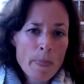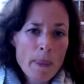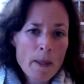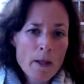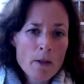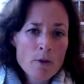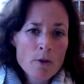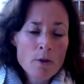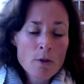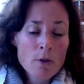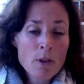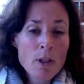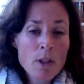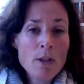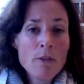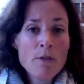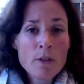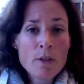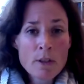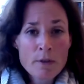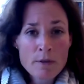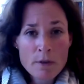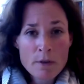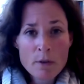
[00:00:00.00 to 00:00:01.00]
So
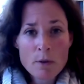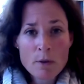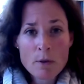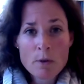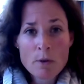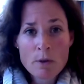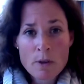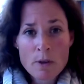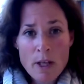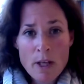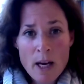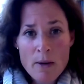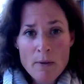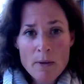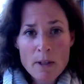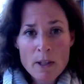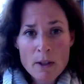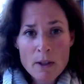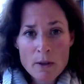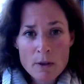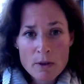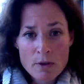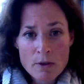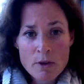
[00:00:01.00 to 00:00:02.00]
even if you
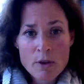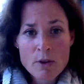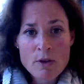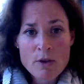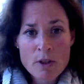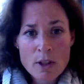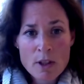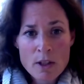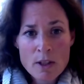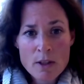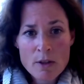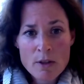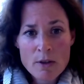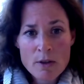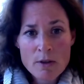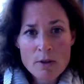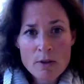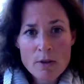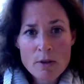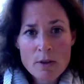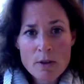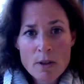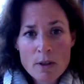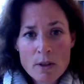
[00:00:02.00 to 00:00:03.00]
carry the genes,
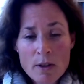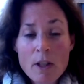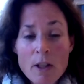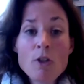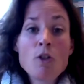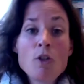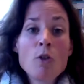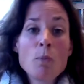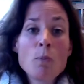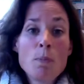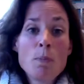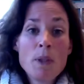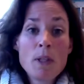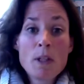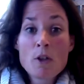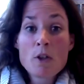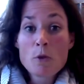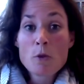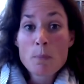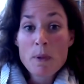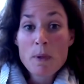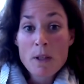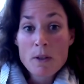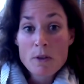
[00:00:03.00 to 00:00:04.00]
they should be
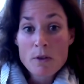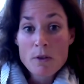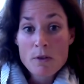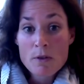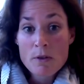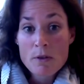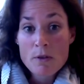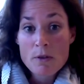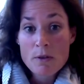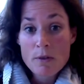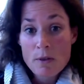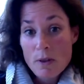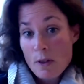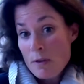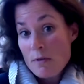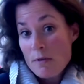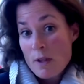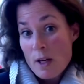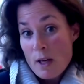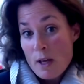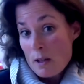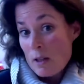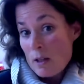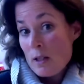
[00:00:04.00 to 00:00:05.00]
expressed if
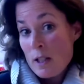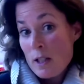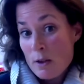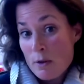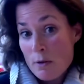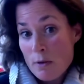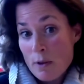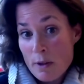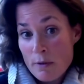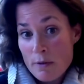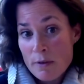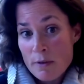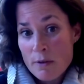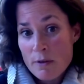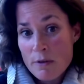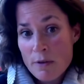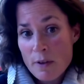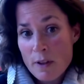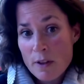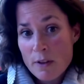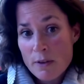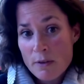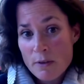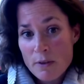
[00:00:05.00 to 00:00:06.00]
they need to have an
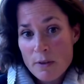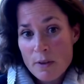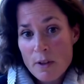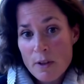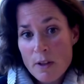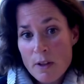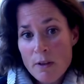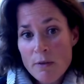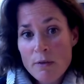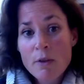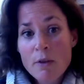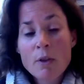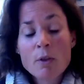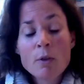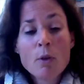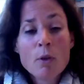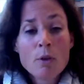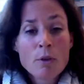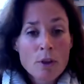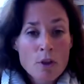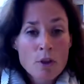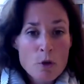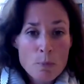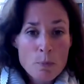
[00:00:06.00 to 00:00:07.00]
effect. If they're
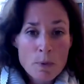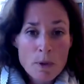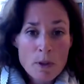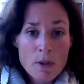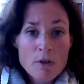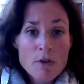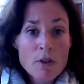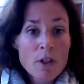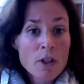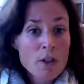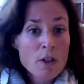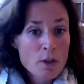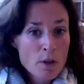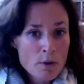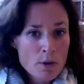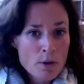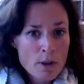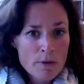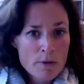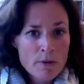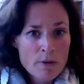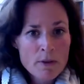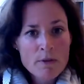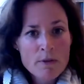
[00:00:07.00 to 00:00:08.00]
not expressed, they don't
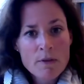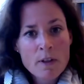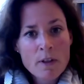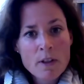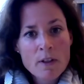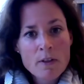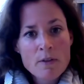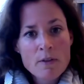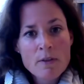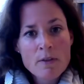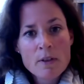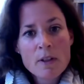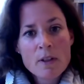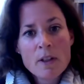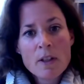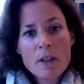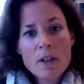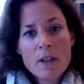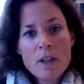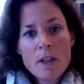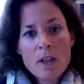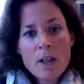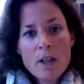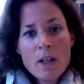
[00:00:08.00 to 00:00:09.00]
have an effect.
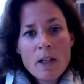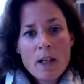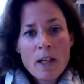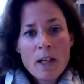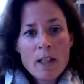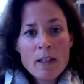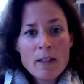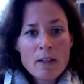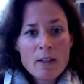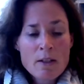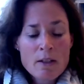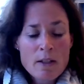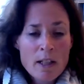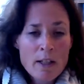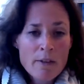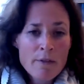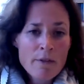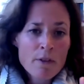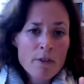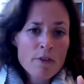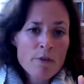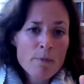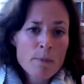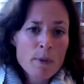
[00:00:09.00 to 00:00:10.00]
And this
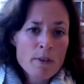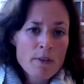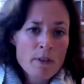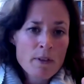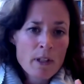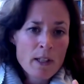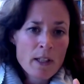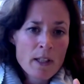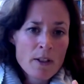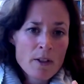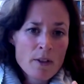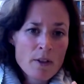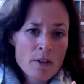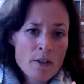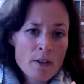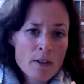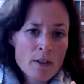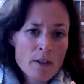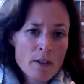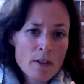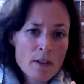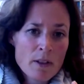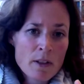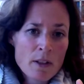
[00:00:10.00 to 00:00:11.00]
level of
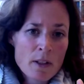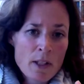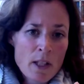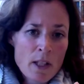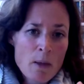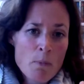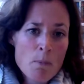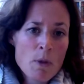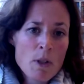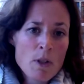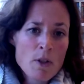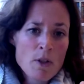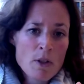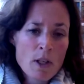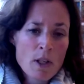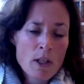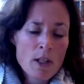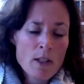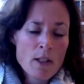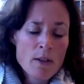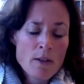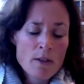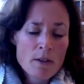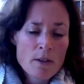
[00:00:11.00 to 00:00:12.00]
methylation can be
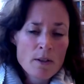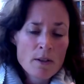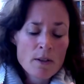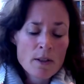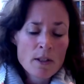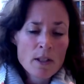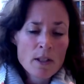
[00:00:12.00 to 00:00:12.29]
changed.